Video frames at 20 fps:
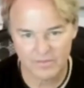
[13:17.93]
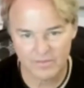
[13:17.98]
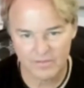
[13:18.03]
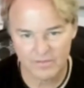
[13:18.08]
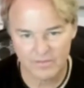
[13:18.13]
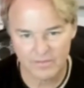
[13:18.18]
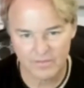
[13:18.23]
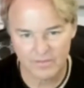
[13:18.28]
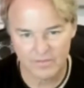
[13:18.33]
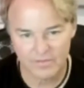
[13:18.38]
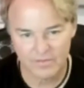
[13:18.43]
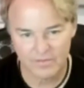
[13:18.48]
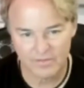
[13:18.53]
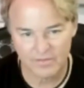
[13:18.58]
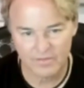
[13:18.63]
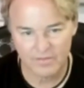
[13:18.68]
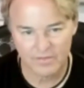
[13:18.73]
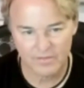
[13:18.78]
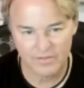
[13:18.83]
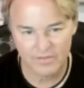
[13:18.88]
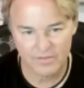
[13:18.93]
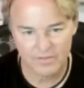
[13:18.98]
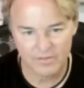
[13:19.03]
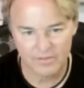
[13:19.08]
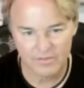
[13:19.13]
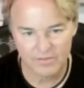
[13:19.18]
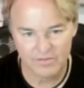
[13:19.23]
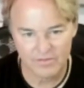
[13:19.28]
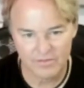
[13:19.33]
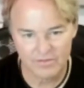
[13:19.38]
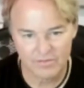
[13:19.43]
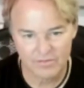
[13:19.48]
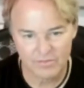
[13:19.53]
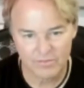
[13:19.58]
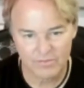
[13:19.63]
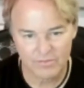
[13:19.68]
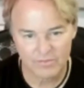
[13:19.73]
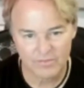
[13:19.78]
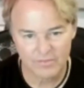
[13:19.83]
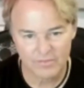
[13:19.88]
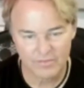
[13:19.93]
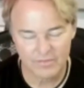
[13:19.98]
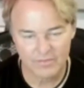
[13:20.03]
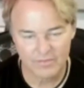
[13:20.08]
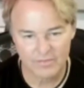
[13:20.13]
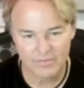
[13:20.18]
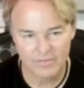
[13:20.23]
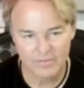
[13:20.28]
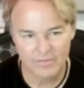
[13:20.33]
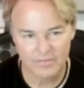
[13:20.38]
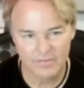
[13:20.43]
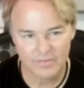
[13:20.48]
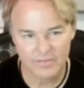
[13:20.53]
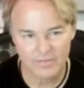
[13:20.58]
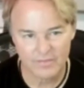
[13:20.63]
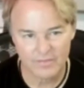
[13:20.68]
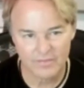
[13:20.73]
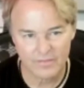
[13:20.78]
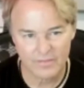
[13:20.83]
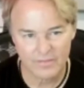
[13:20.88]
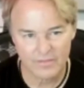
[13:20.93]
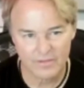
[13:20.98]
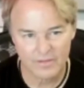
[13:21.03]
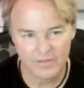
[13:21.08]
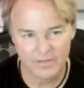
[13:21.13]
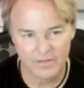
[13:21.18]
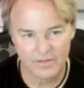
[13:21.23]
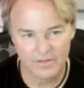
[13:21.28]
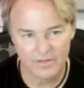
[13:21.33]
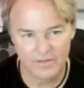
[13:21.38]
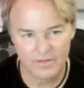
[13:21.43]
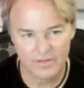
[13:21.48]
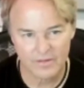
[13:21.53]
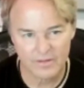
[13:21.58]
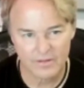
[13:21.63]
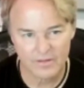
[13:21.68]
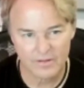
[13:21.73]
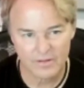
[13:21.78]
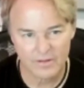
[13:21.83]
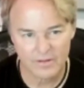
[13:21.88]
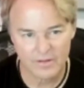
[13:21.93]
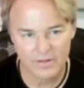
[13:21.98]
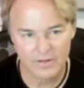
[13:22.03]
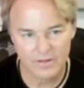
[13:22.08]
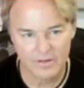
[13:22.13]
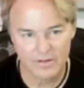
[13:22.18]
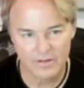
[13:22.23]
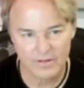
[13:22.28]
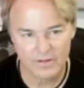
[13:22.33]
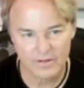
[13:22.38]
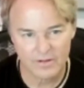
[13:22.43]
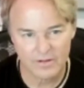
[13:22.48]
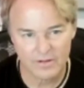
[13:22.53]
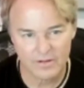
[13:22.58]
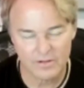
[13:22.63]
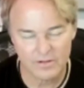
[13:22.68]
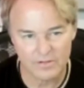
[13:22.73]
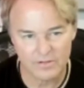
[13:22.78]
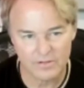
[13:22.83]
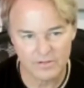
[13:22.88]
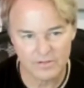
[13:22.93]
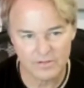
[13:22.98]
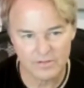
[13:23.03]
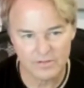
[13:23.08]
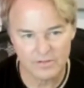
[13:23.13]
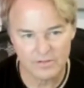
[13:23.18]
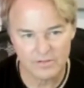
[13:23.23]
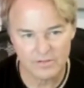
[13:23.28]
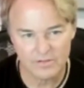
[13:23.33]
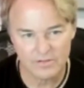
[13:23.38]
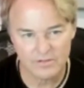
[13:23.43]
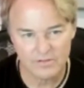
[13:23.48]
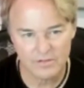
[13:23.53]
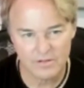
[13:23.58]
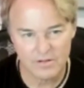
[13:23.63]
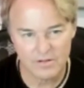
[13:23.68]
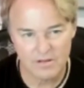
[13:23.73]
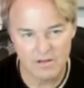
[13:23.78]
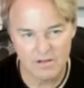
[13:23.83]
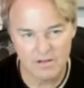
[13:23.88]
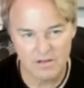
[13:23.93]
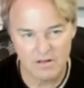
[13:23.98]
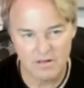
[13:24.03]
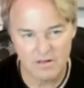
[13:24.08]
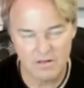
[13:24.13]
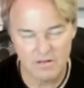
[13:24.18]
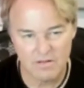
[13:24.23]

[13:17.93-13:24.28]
The person shown says nothing.